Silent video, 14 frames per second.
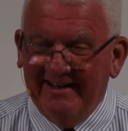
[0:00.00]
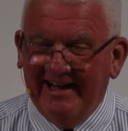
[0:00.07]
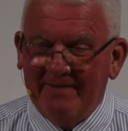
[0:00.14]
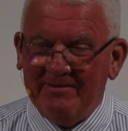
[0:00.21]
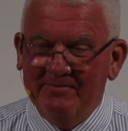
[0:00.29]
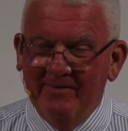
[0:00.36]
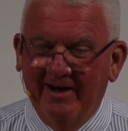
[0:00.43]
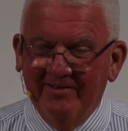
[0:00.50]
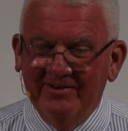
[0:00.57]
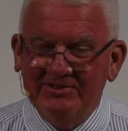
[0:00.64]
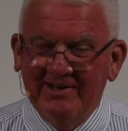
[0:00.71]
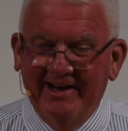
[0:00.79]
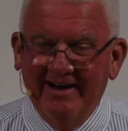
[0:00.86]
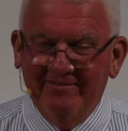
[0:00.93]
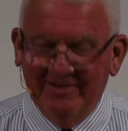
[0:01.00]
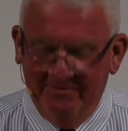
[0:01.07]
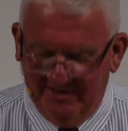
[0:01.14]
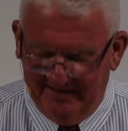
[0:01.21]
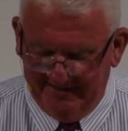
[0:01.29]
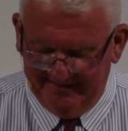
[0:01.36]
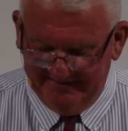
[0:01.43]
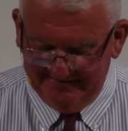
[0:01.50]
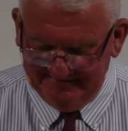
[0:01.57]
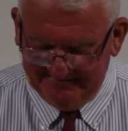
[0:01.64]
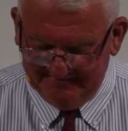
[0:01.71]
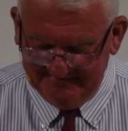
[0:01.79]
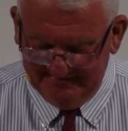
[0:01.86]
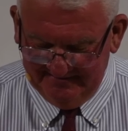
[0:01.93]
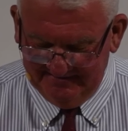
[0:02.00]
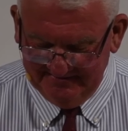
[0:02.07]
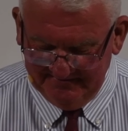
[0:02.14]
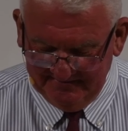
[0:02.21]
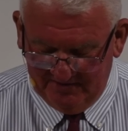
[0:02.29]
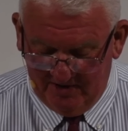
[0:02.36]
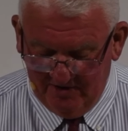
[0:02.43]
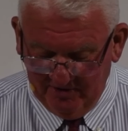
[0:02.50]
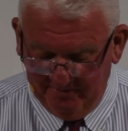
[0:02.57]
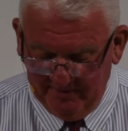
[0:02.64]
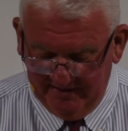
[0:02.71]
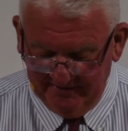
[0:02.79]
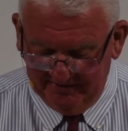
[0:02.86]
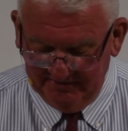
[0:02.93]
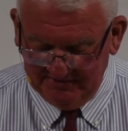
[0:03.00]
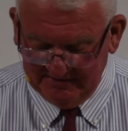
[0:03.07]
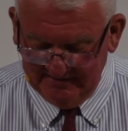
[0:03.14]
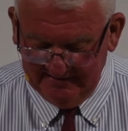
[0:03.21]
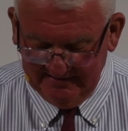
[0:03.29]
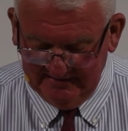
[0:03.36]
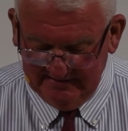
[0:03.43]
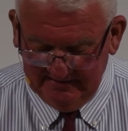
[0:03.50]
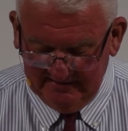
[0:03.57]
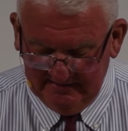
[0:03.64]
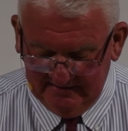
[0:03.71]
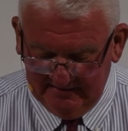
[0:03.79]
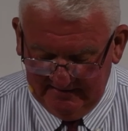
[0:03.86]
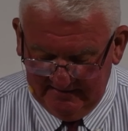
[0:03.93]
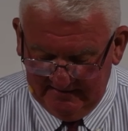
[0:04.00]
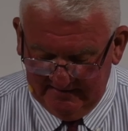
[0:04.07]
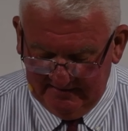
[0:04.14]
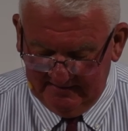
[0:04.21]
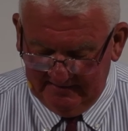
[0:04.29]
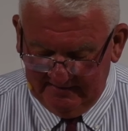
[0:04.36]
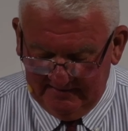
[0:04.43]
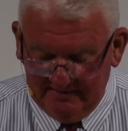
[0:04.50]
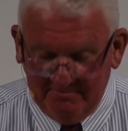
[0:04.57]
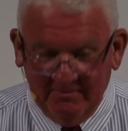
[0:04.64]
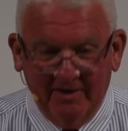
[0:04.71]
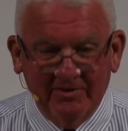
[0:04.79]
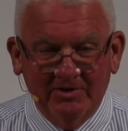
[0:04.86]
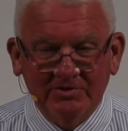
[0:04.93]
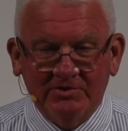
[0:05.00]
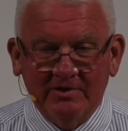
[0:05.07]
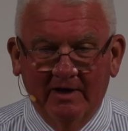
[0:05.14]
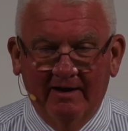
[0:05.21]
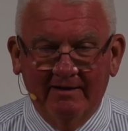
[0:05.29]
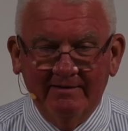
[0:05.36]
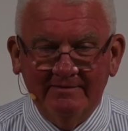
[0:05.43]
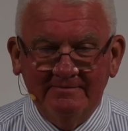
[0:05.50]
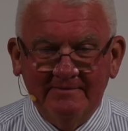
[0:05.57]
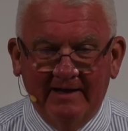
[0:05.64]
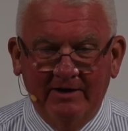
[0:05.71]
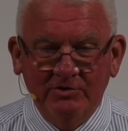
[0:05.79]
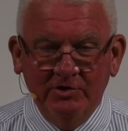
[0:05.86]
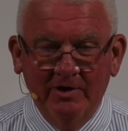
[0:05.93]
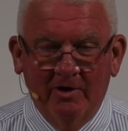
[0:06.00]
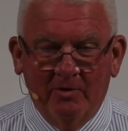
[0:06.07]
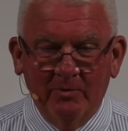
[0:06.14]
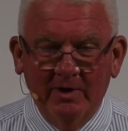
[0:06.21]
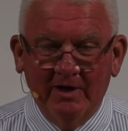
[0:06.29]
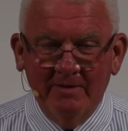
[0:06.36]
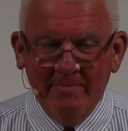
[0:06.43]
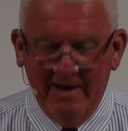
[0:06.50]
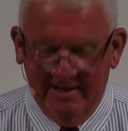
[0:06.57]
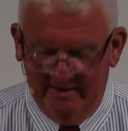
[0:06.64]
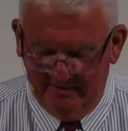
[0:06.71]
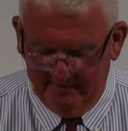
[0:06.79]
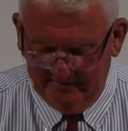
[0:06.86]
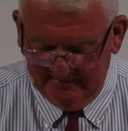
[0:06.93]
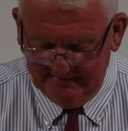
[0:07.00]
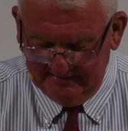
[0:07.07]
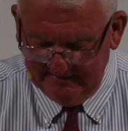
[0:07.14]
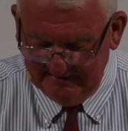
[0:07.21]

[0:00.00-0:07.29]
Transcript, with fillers: Happy Mother's Day, everybody, all the mothers. Mothers, uh, as you know, really matter.